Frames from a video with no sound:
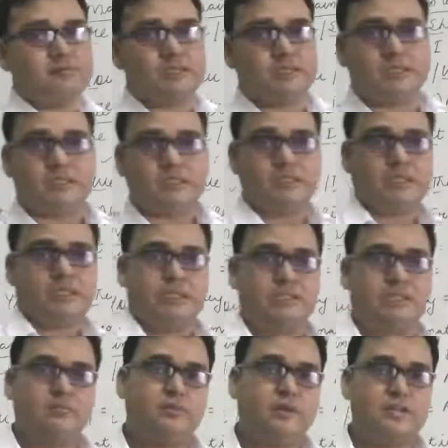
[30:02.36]
the
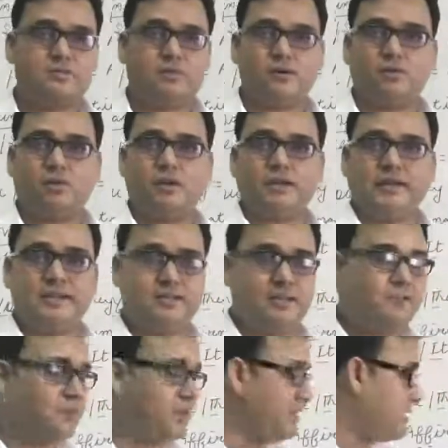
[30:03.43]
WHO word easily.
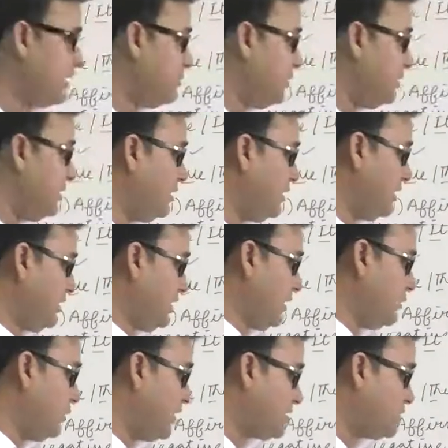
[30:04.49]
For example,
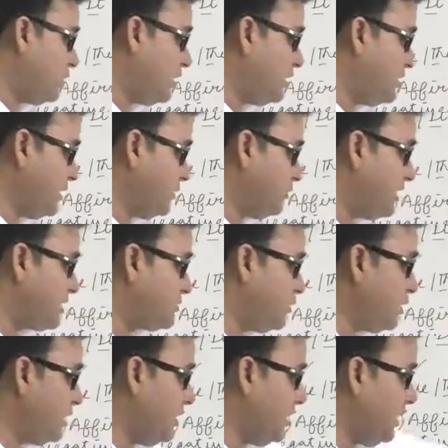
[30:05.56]

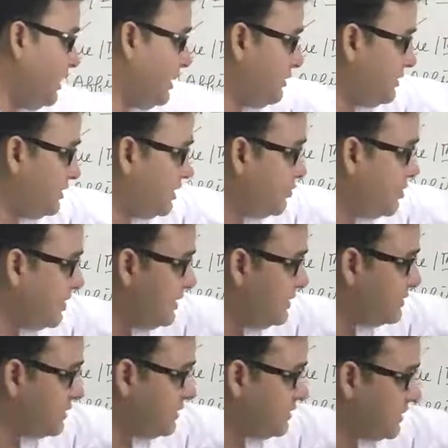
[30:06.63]
WHO. The remaining
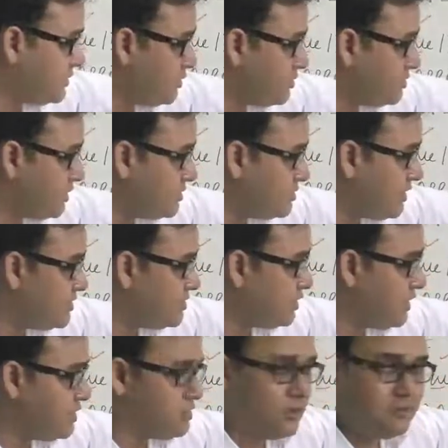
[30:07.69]
sentence or structure is
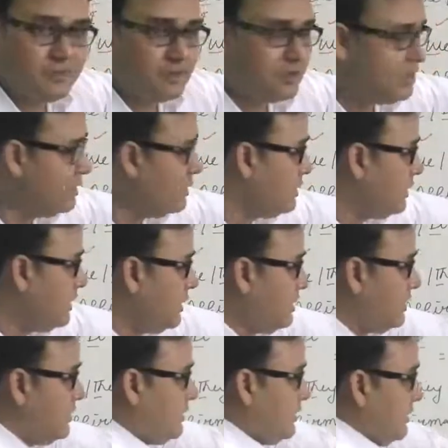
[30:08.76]
of your
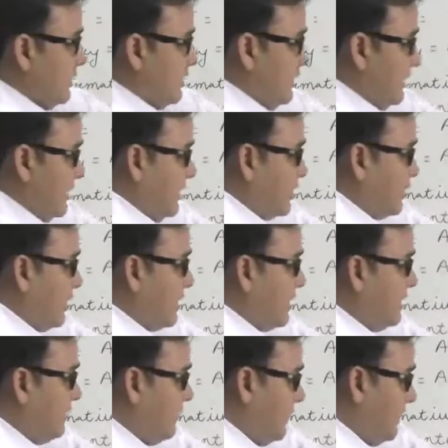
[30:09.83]

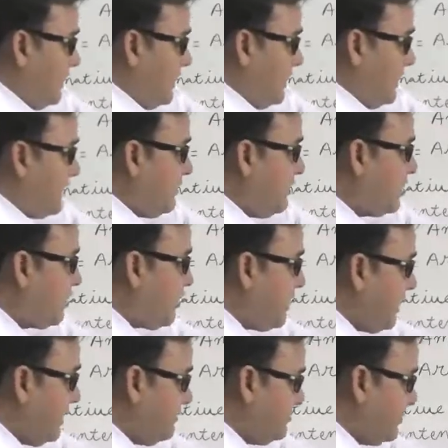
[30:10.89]
interrogative and negative
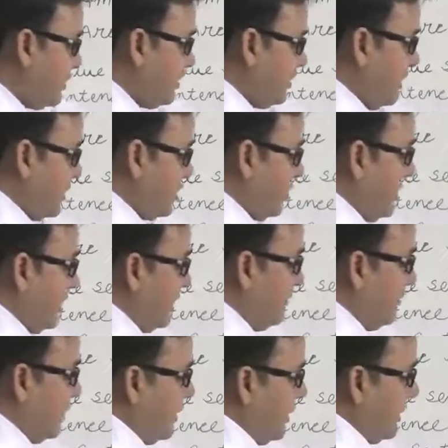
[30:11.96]
interrogative, interrogative
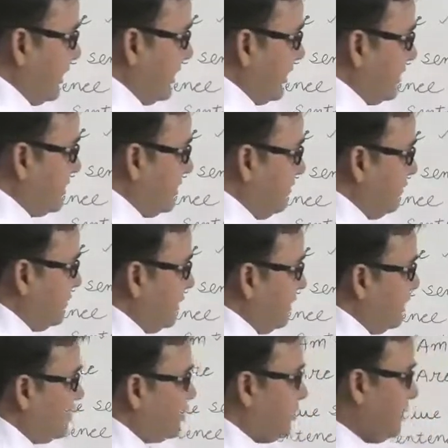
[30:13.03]
and negative
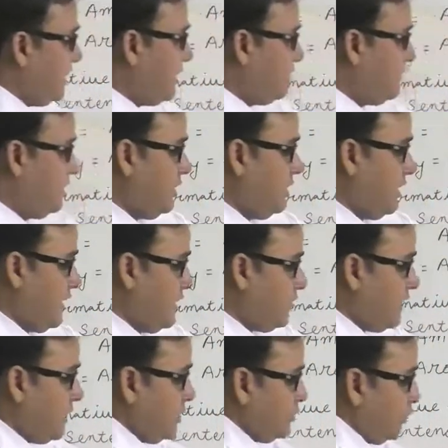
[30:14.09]
interrogative. And you
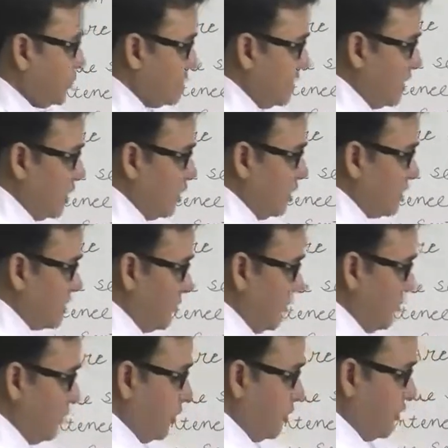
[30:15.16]
can use the not
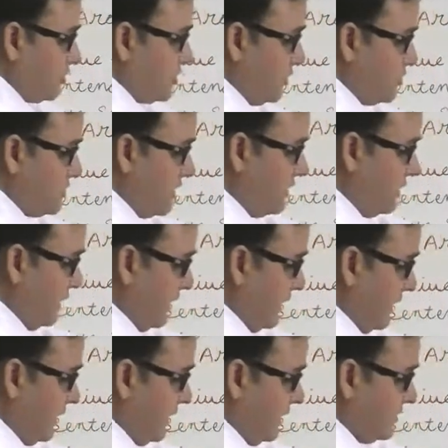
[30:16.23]
before your subject
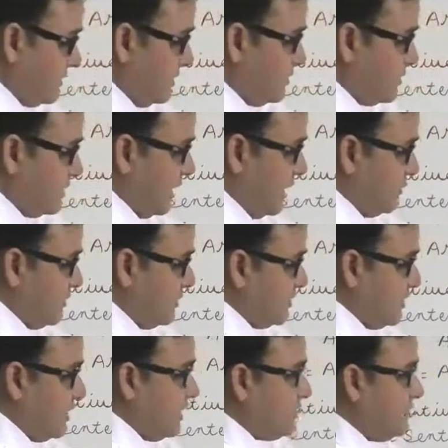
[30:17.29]
in isn't, amn't,
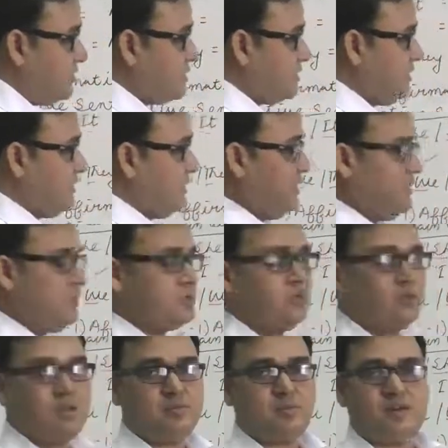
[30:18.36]
and aren't. It's
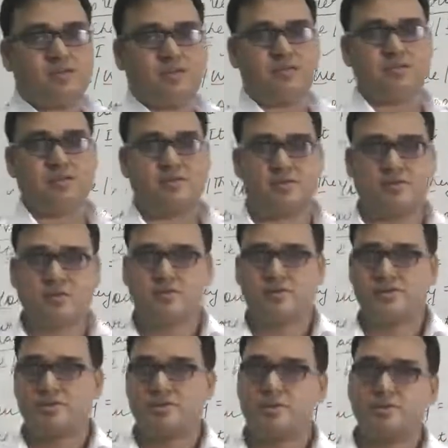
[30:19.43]
all about your structure of
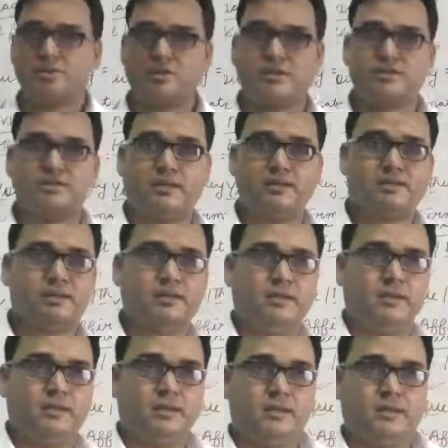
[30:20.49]
present continuous tense.
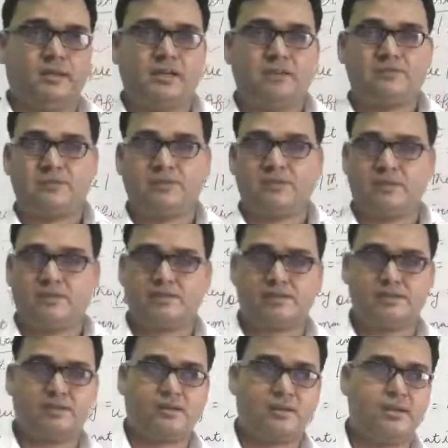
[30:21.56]
And after
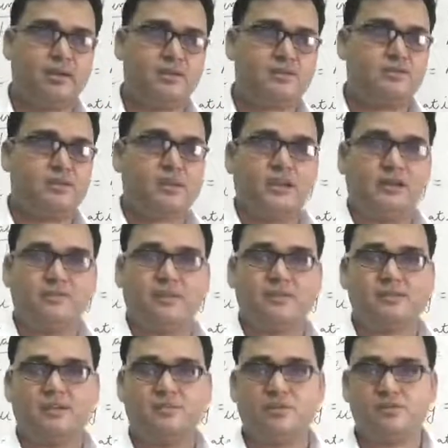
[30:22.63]
this class, we'll have the
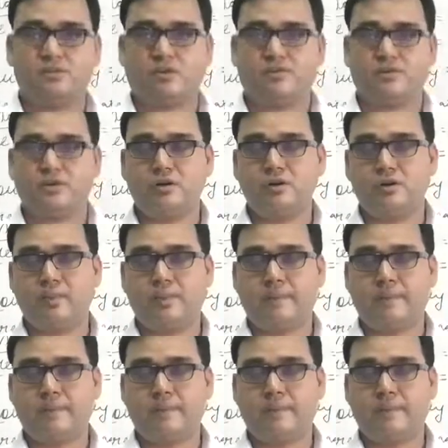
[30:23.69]
examples of your